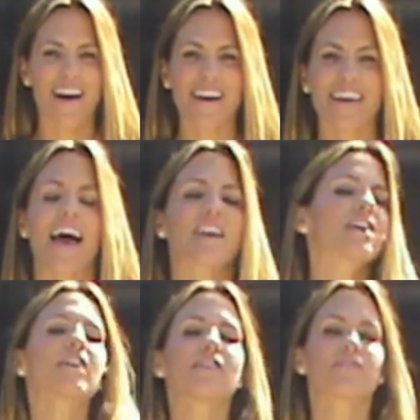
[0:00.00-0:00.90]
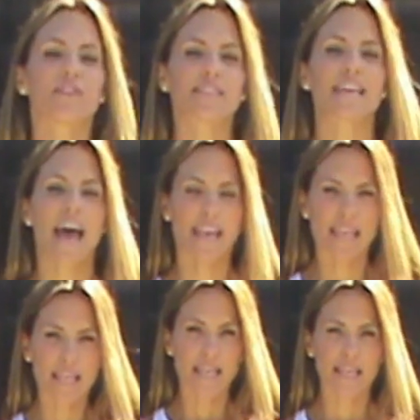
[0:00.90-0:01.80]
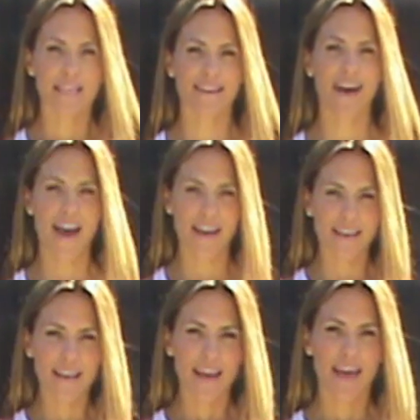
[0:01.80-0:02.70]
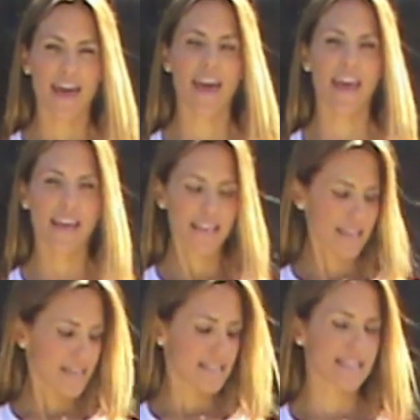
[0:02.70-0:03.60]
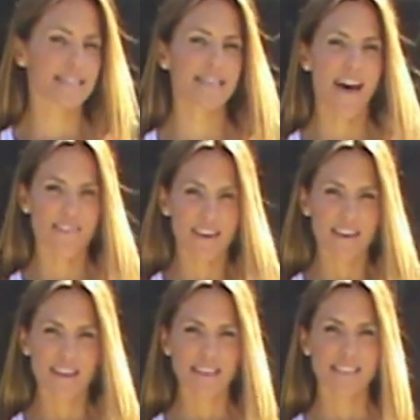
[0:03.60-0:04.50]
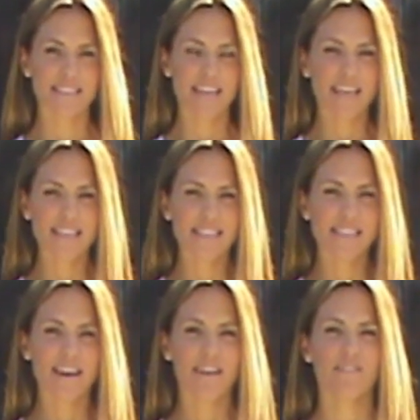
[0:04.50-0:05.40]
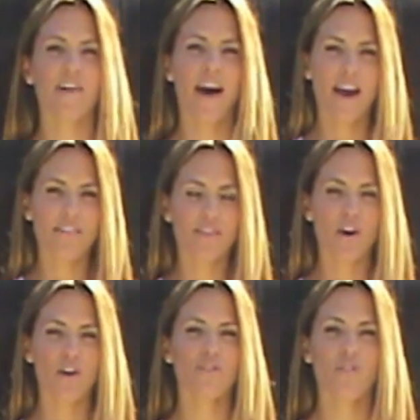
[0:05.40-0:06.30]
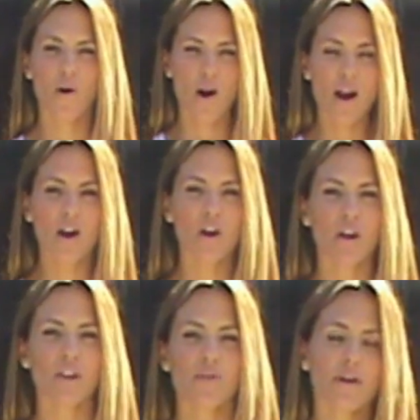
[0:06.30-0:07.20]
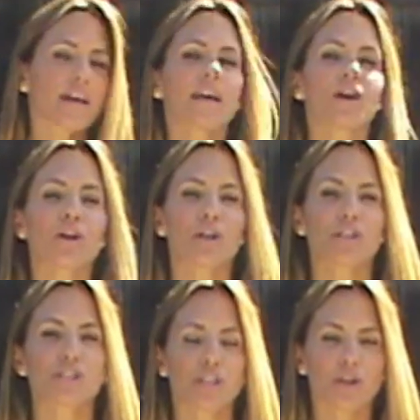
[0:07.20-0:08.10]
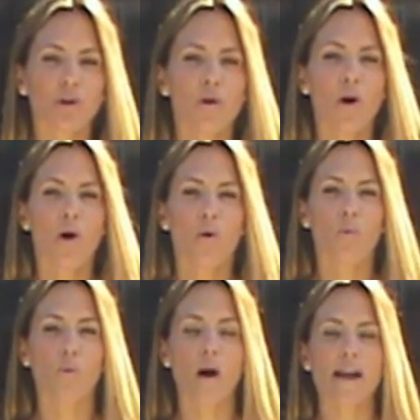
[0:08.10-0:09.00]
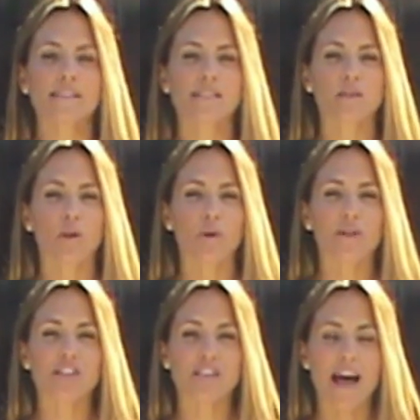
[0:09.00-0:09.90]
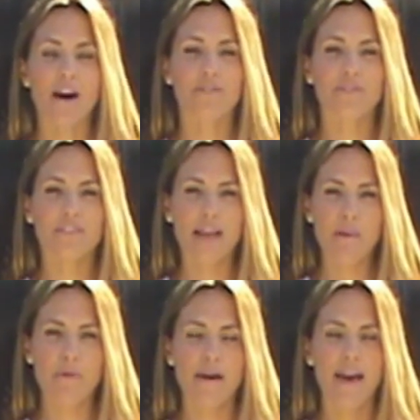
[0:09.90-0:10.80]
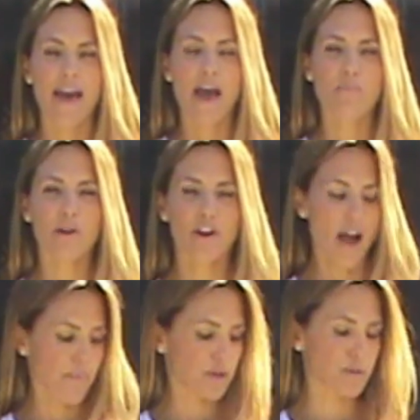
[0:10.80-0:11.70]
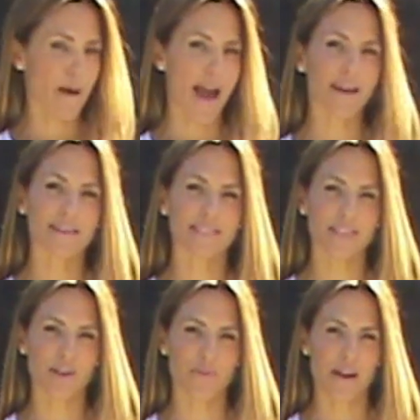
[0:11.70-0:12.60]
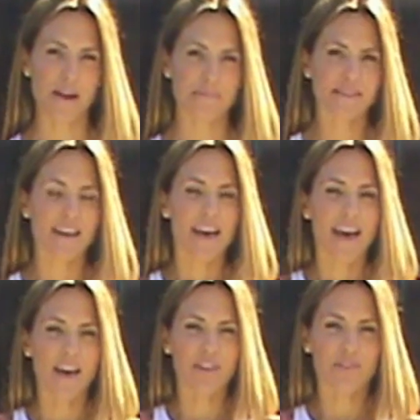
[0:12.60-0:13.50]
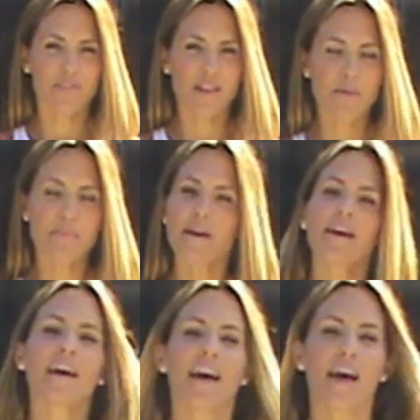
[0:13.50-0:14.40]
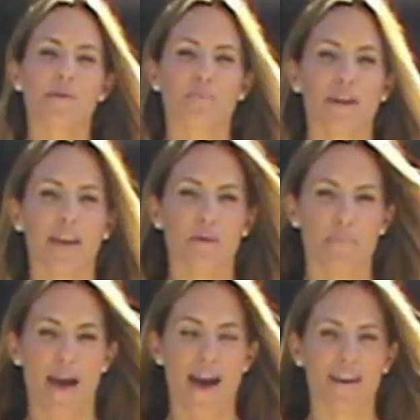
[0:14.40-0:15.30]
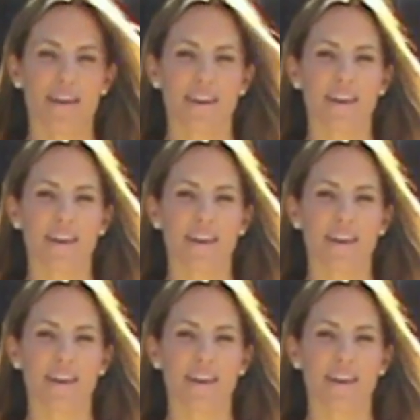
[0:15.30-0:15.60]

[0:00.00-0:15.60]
again for 10, 9, 8, 7, 6, 5, 4, 3, 2, 1. Slowly reach it out and flip, and bring your elbows back into your ribs. And flip, and bring it back.